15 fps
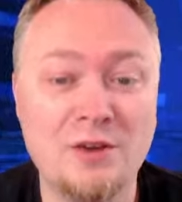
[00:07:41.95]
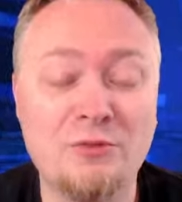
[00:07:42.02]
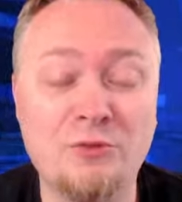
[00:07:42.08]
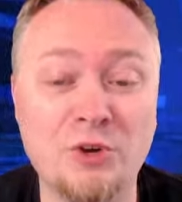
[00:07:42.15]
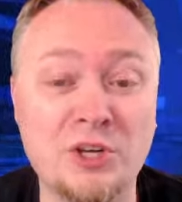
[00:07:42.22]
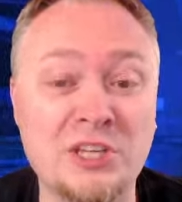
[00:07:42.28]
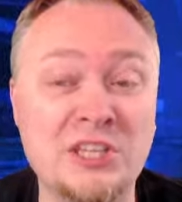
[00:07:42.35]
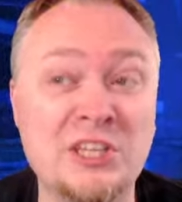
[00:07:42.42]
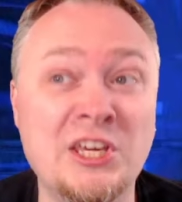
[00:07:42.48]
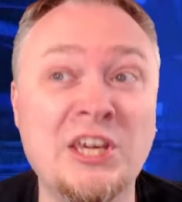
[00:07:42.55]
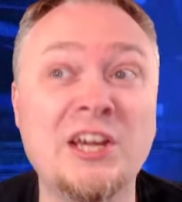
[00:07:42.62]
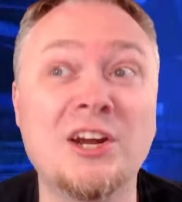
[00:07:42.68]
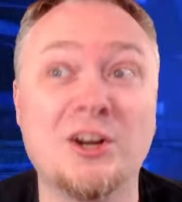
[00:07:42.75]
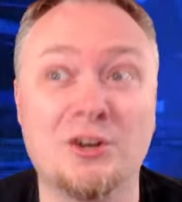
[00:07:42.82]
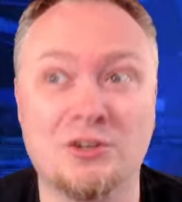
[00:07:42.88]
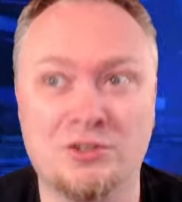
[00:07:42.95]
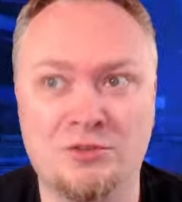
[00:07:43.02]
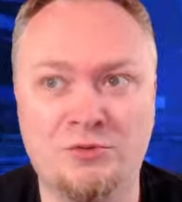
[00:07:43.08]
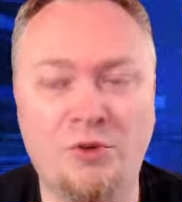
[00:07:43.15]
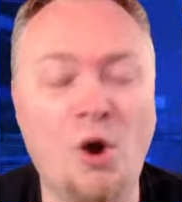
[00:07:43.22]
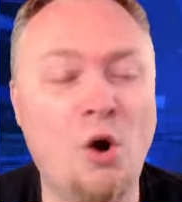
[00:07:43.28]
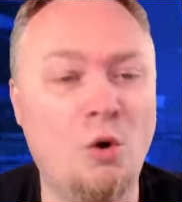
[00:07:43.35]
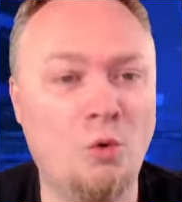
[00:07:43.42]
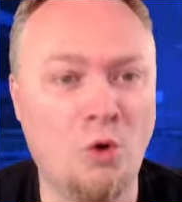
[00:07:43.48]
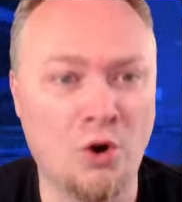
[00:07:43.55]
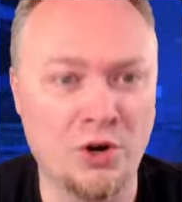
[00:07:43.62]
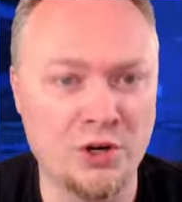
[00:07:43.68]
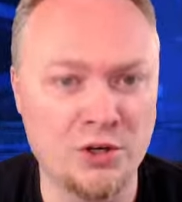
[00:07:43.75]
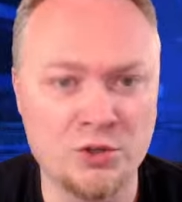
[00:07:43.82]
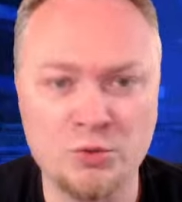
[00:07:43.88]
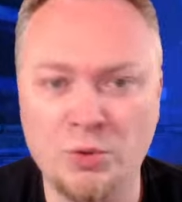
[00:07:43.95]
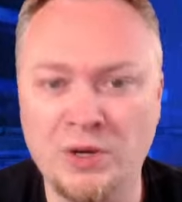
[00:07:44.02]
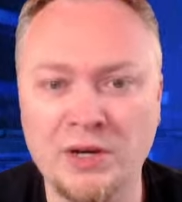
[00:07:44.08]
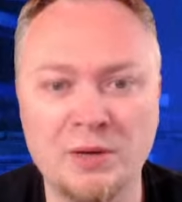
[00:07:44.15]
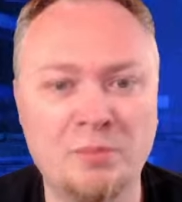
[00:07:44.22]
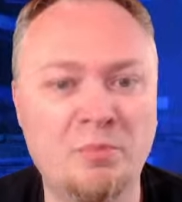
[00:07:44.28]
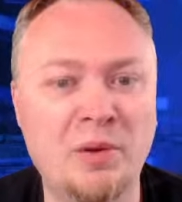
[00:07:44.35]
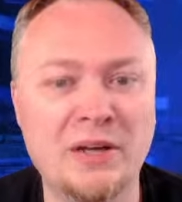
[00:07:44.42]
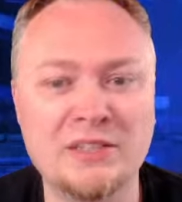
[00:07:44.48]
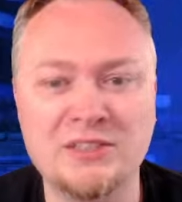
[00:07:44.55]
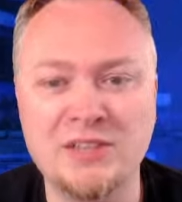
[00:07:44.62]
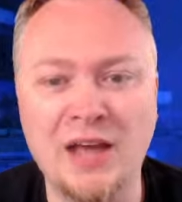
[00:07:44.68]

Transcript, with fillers: For years, Vault Warriors were going to bust